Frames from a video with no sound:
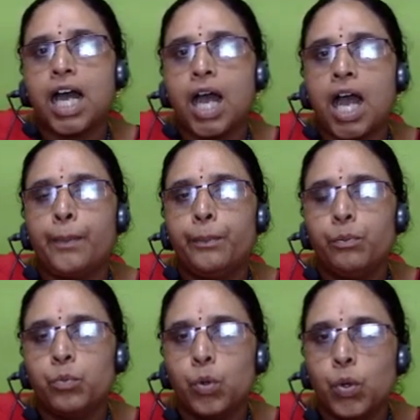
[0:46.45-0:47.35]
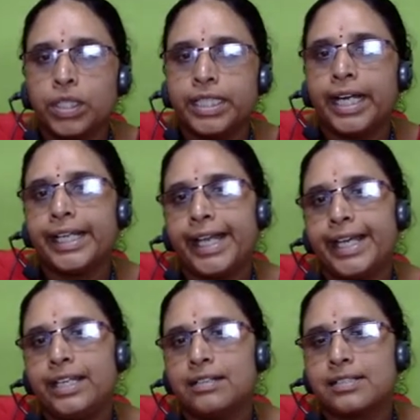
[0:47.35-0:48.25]
up more than
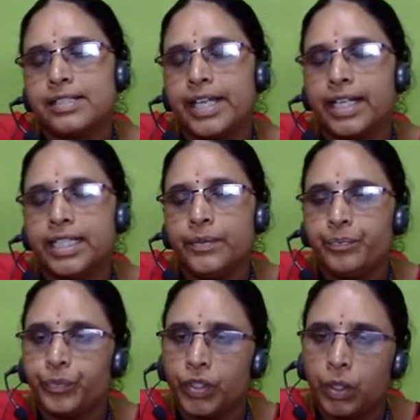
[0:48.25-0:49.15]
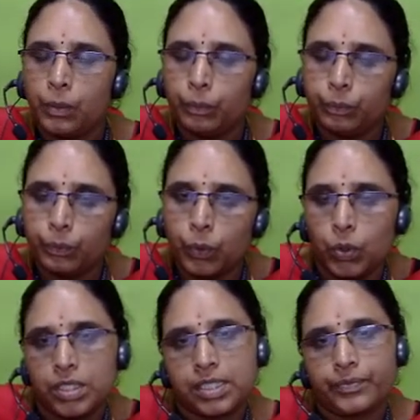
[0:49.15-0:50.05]
areas near the
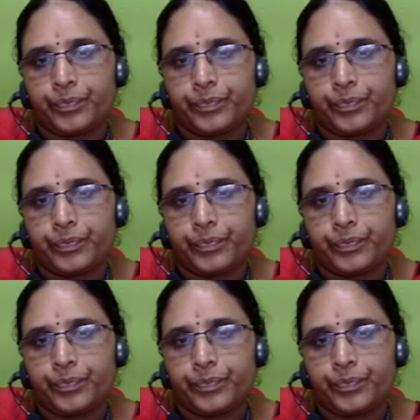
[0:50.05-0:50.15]
poles.